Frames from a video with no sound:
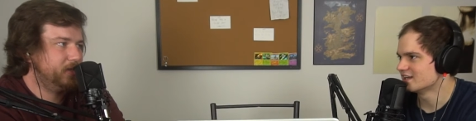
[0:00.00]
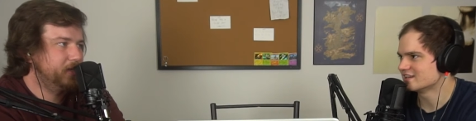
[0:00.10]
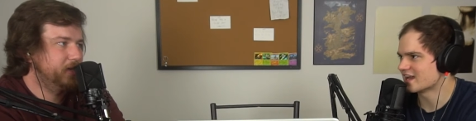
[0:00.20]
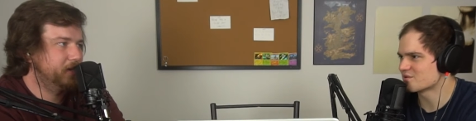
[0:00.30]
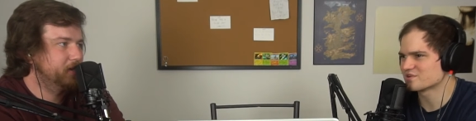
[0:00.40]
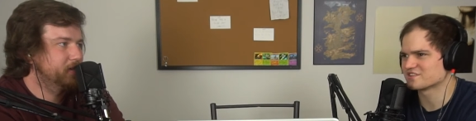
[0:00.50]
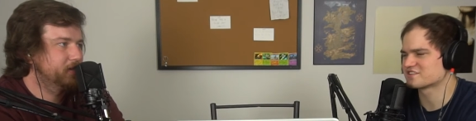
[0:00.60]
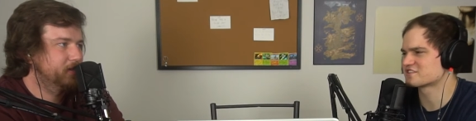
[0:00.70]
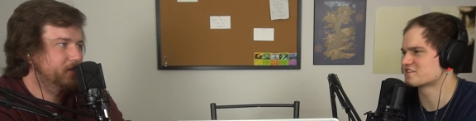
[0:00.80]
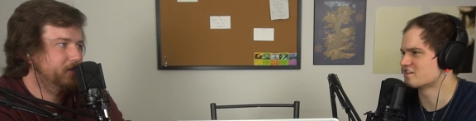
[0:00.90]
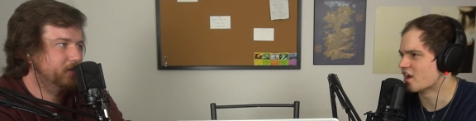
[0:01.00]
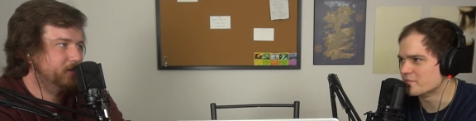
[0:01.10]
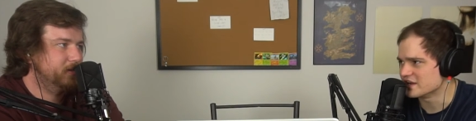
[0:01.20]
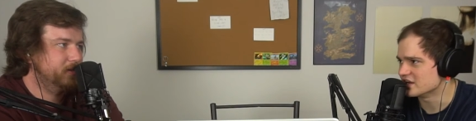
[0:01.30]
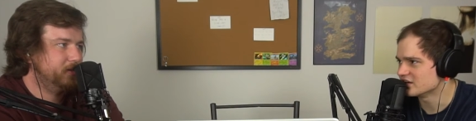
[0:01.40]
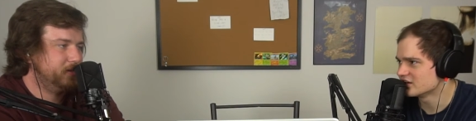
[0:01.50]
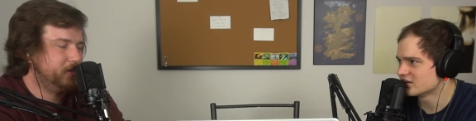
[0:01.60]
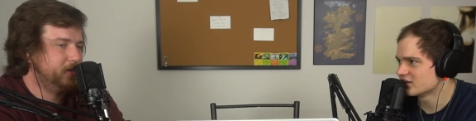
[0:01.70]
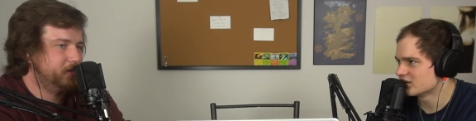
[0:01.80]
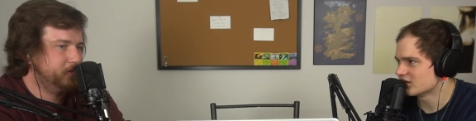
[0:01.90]
Speaker 1: Yeah. That was scummy.
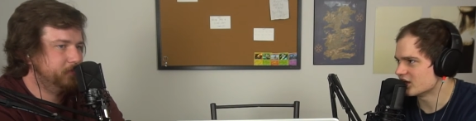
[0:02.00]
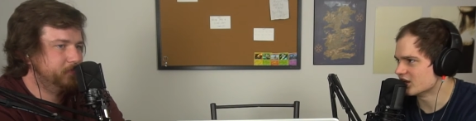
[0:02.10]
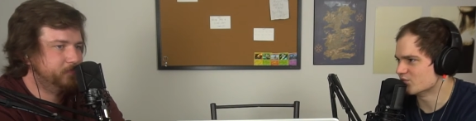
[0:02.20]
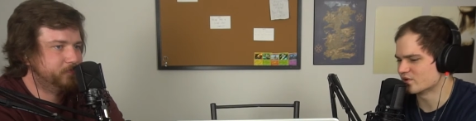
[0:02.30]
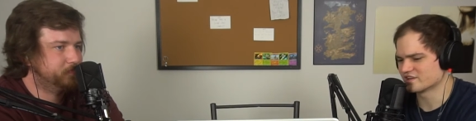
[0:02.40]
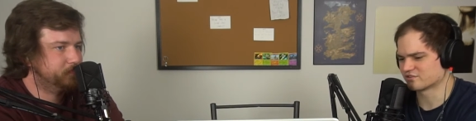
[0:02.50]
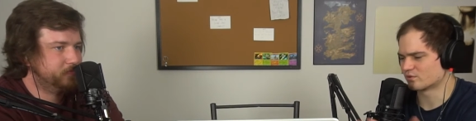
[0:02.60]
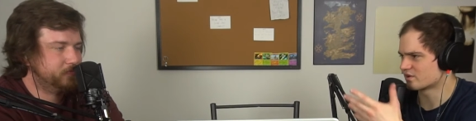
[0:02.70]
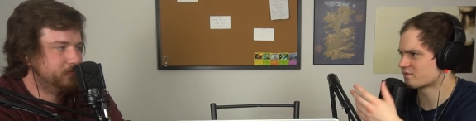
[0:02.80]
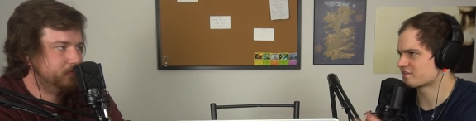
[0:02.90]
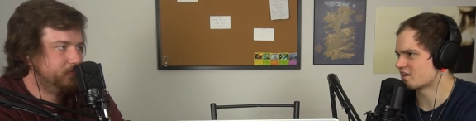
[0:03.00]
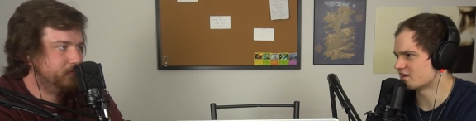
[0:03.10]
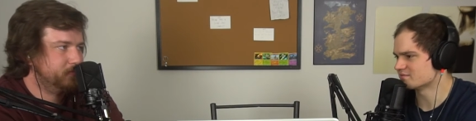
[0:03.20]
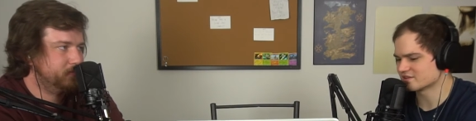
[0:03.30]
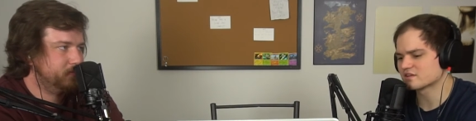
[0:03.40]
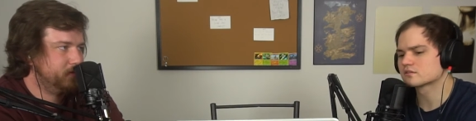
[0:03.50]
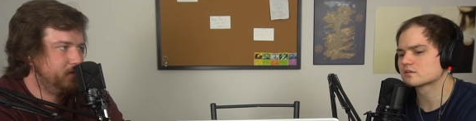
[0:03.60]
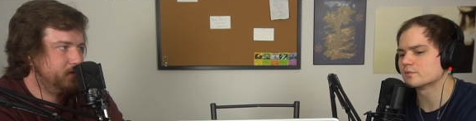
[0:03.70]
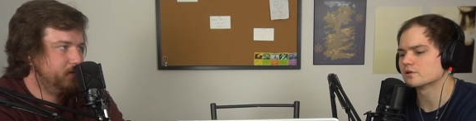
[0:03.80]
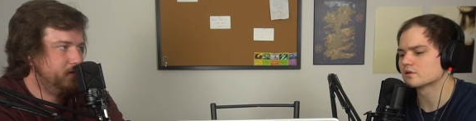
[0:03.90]
Yeah. And when his lawyer was gone, he's like,
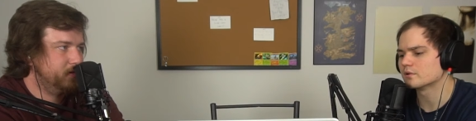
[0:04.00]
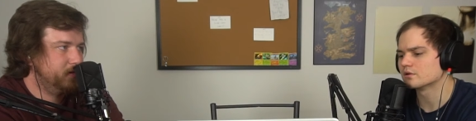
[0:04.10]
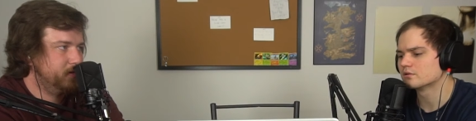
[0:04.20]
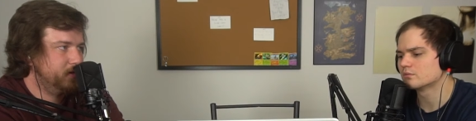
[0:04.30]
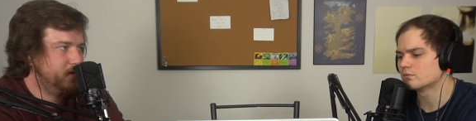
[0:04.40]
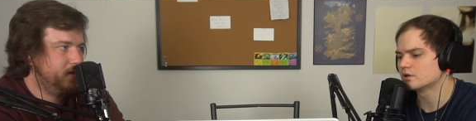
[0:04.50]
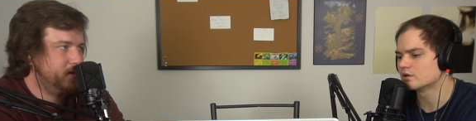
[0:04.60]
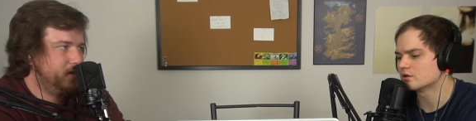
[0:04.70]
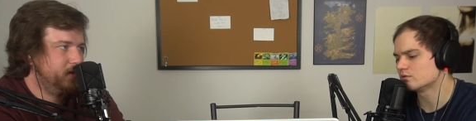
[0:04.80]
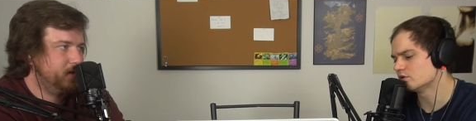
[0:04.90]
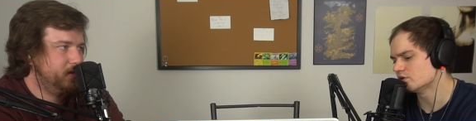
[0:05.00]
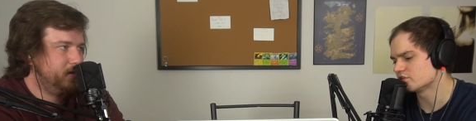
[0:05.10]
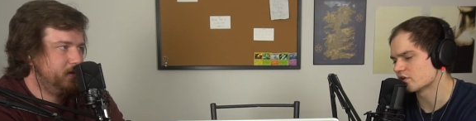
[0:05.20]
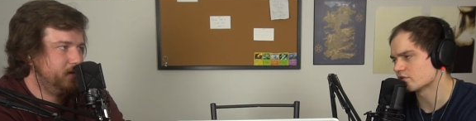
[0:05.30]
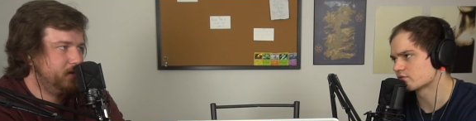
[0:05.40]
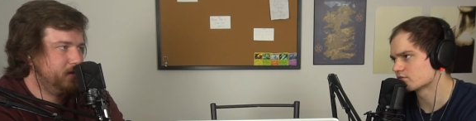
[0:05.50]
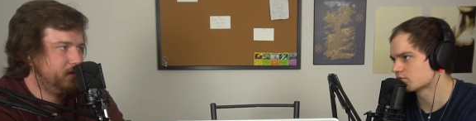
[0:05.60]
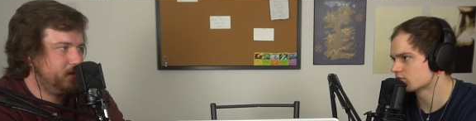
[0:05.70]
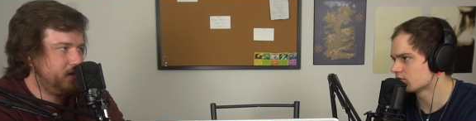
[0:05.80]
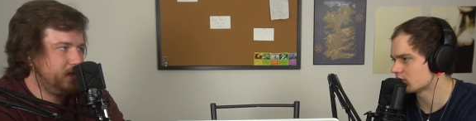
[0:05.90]
"Come here, come here. You need to you need to say this."
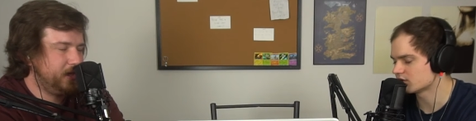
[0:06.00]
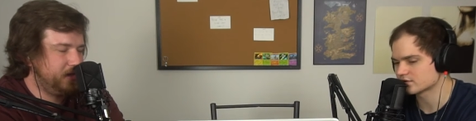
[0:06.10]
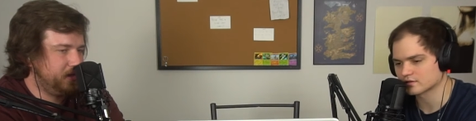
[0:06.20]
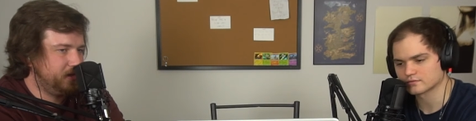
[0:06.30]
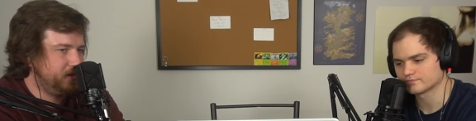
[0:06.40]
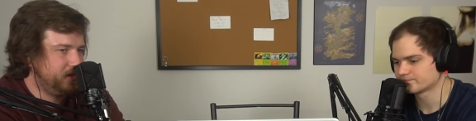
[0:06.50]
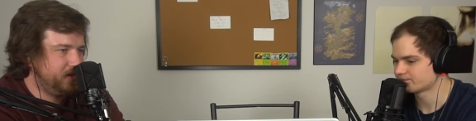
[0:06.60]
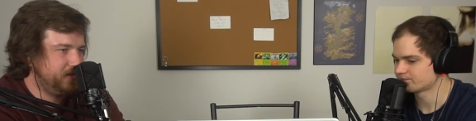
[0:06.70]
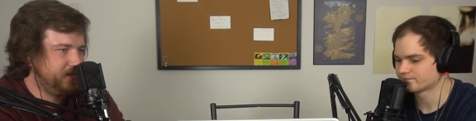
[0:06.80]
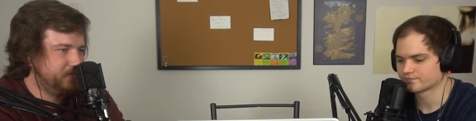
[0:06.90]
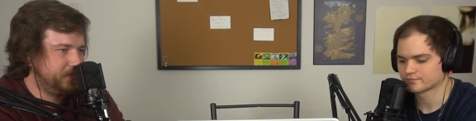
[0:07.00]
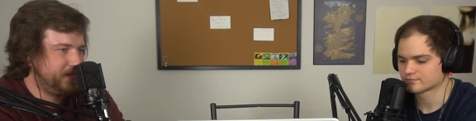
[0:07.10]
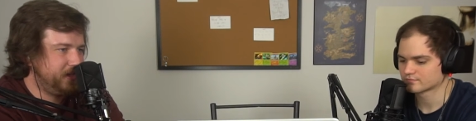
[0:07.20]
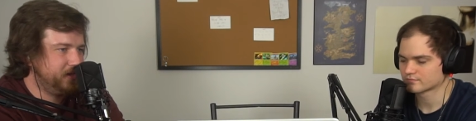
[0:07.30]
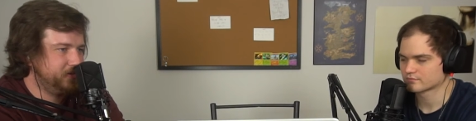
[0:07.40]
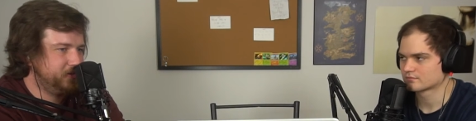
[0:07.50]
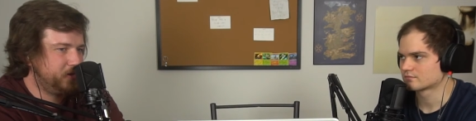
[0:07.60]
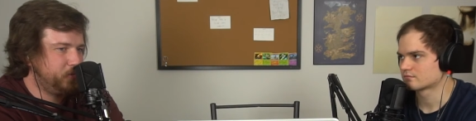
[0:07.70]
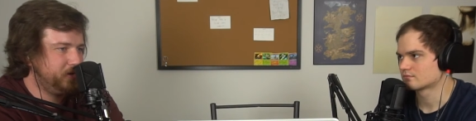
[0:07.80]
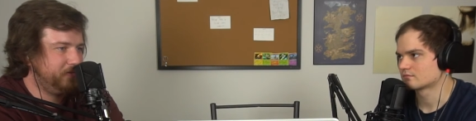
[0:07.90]
Speaker 2: Yeah. And then he comes back out and he's just
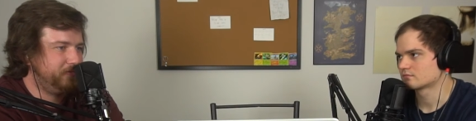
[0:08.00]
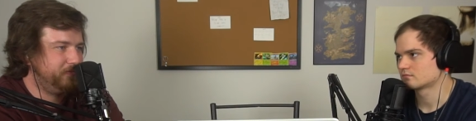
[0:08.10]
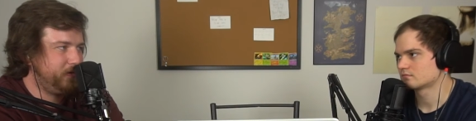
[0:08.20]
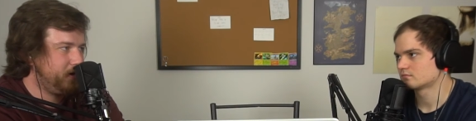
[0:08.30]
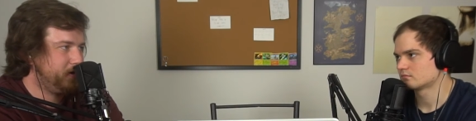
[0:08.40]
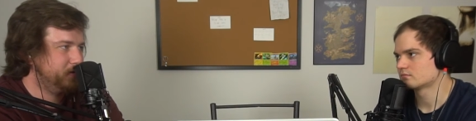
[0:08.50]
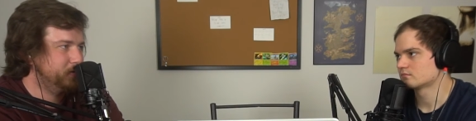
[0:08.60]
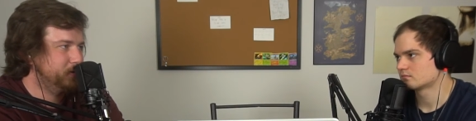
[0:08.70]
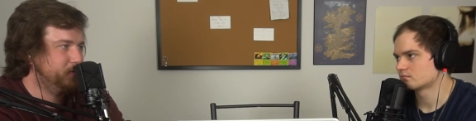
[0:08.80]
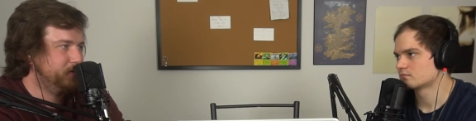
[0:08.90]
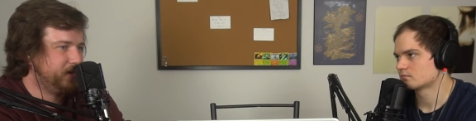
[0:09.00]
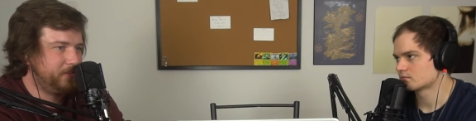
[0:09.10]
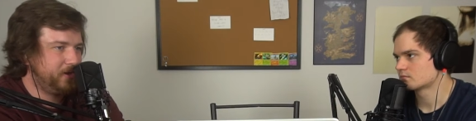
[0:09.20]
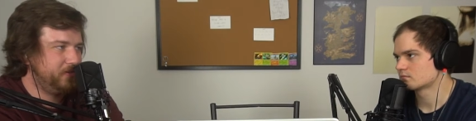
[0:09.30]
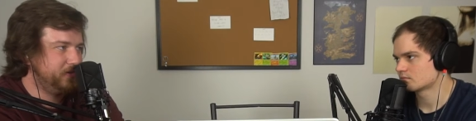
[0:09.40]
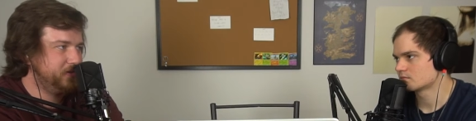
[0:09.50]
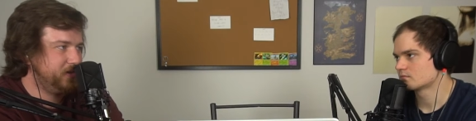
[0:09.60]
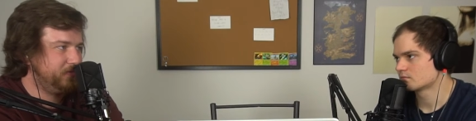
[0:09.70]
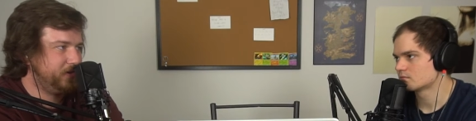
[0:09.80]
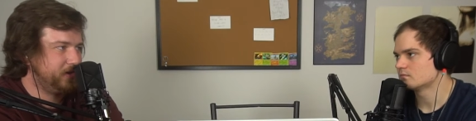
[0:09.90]
like, "What the fuck are you doing? Like, I'm getting this
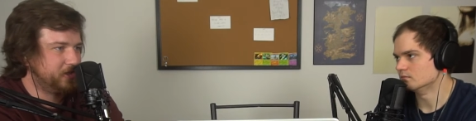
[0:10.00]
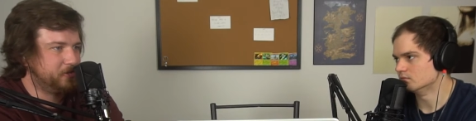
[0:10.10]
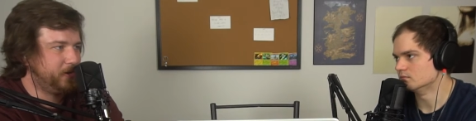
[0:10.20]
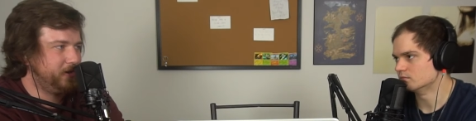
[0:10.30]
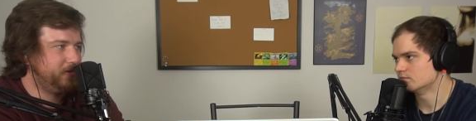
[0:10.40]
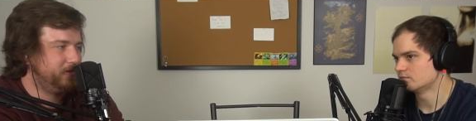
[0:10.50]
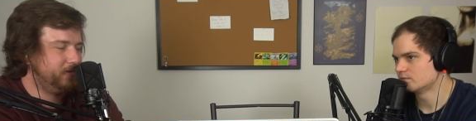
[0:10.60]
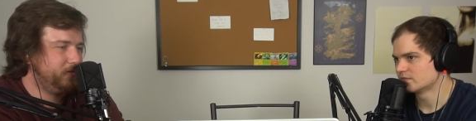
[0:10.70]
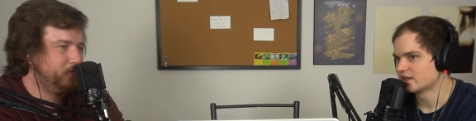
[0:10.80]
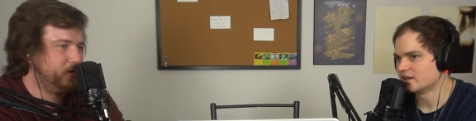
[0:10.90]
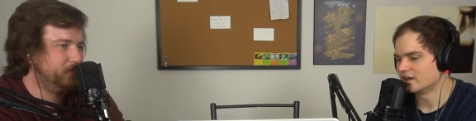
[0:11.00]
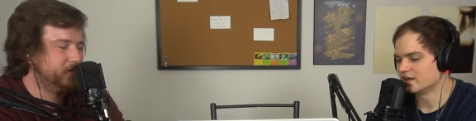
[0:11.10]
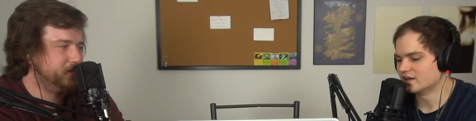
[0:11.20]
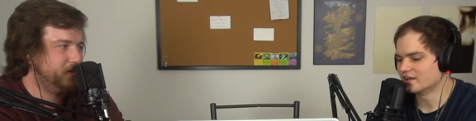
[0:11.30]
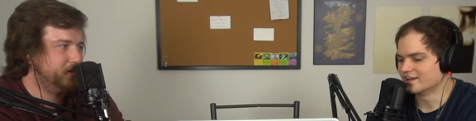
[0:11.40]
stuff like mm. expelled mm. or whatever he said."